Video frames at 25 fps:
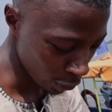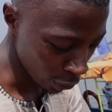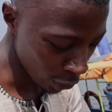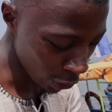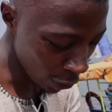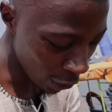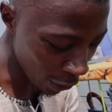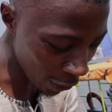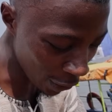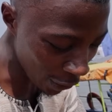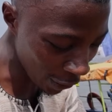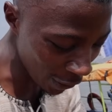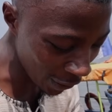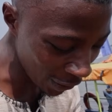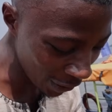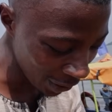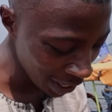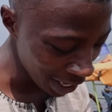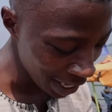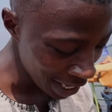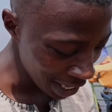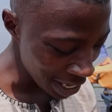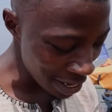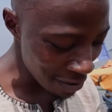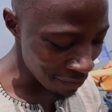
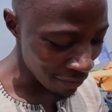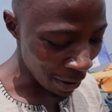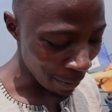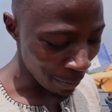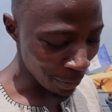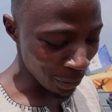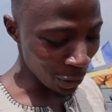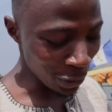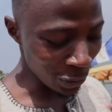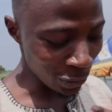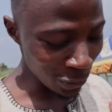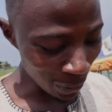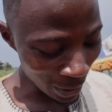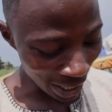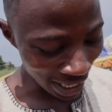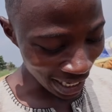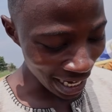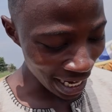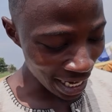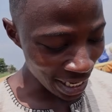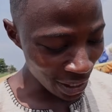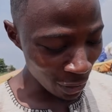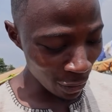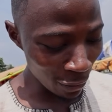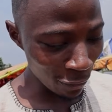If I'm your tour
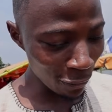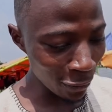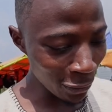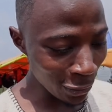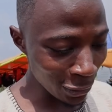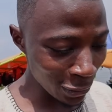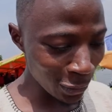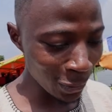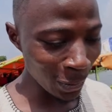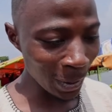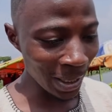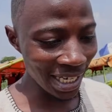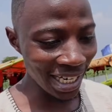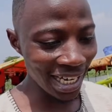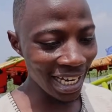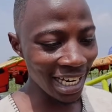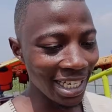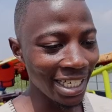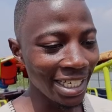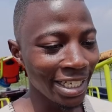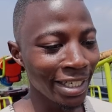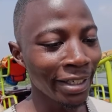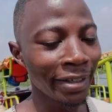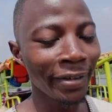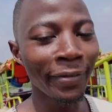guide, your food tour
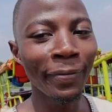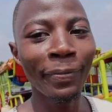guide.